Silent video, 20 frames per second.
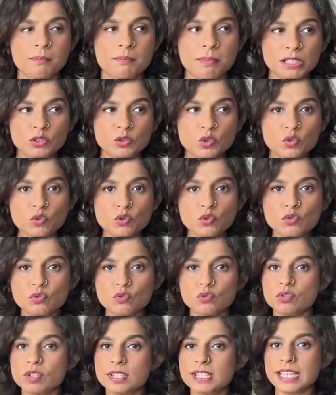Badru
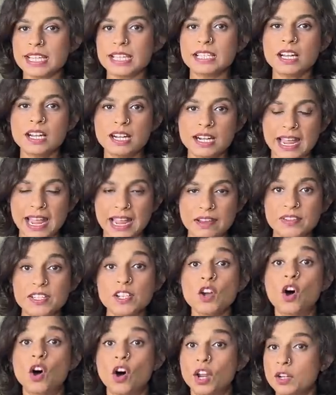sees her life as a
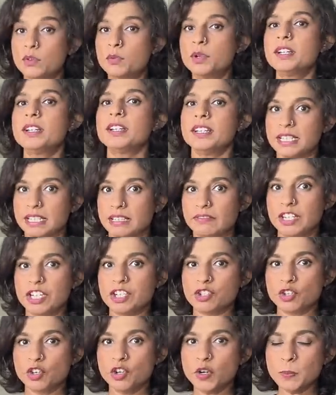Hollywood TV
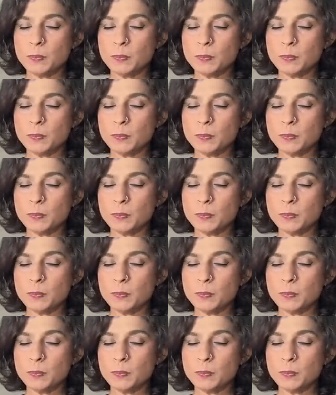show